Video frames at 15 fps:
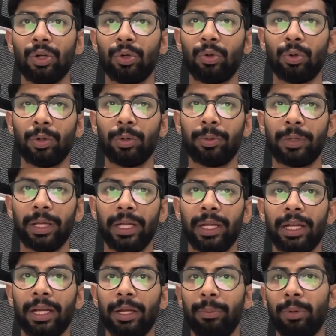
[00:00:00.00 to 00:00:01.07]
to obtain
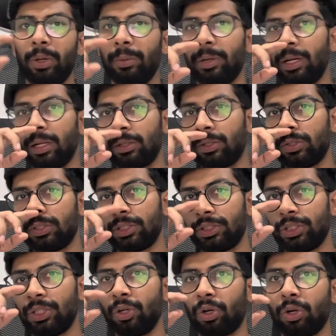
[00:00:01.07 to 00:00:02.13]
an employment
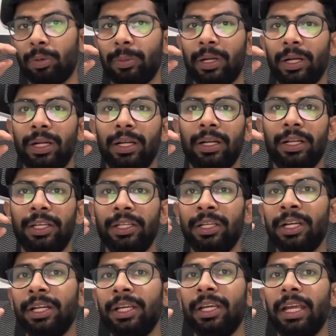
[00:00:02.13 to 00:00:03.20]
authorization document,
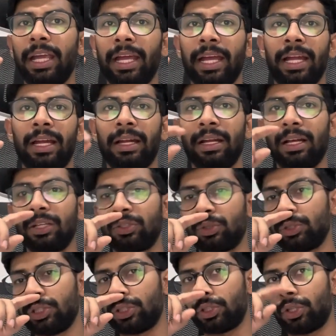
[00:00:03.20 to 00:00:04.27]
EAD, and a
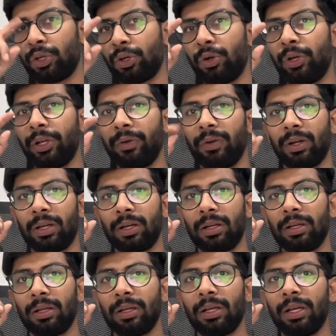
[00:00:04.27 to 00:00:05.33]
social security worker
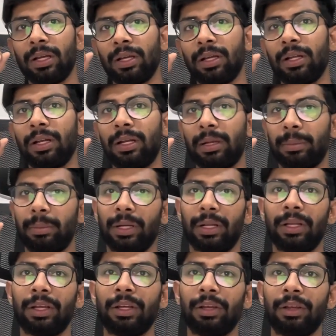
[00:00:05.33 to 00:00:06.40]
number.
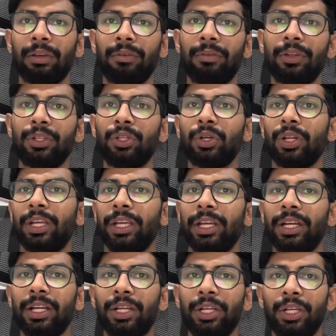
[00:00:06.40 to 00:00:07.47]
With your
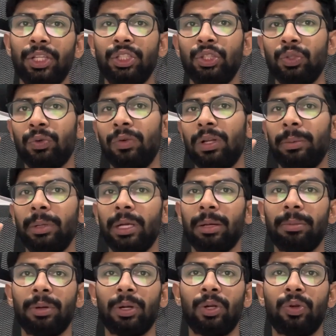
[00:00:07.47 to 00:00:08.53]
EAD, you will be
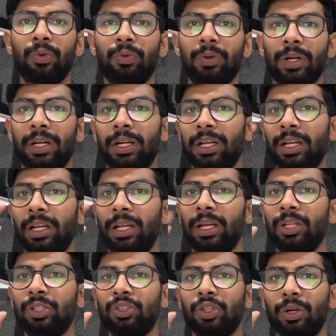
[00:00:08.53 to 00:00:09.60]
able to find a
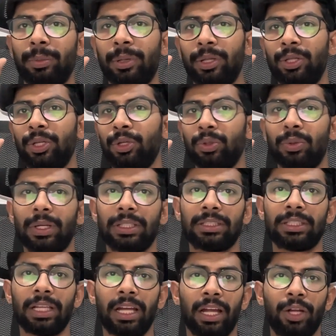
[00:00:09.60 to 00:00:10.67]
legal job in the US,
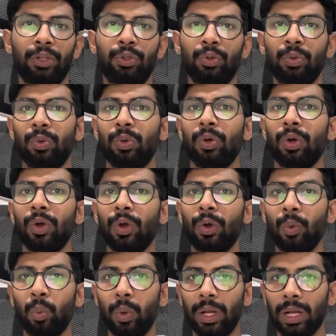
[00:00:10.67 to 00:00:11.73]
and you
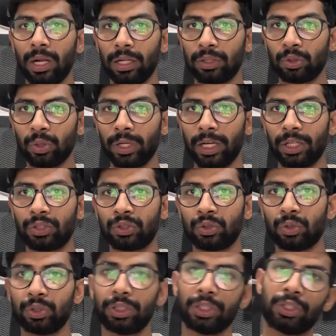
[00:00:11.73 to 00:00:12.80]
will also get
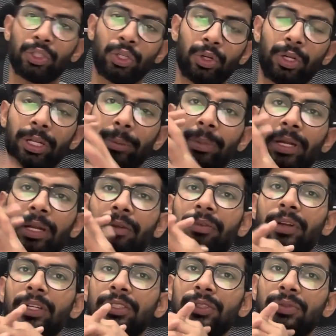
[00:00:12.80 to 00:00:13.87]
social security
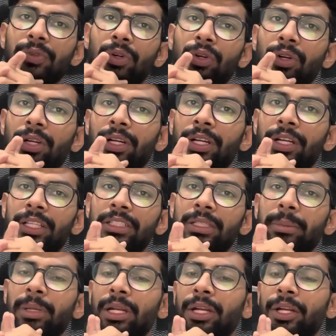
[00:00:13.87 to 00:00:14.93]
benefits for
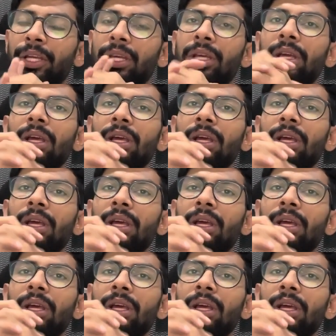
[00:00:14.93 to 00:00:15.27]
disability,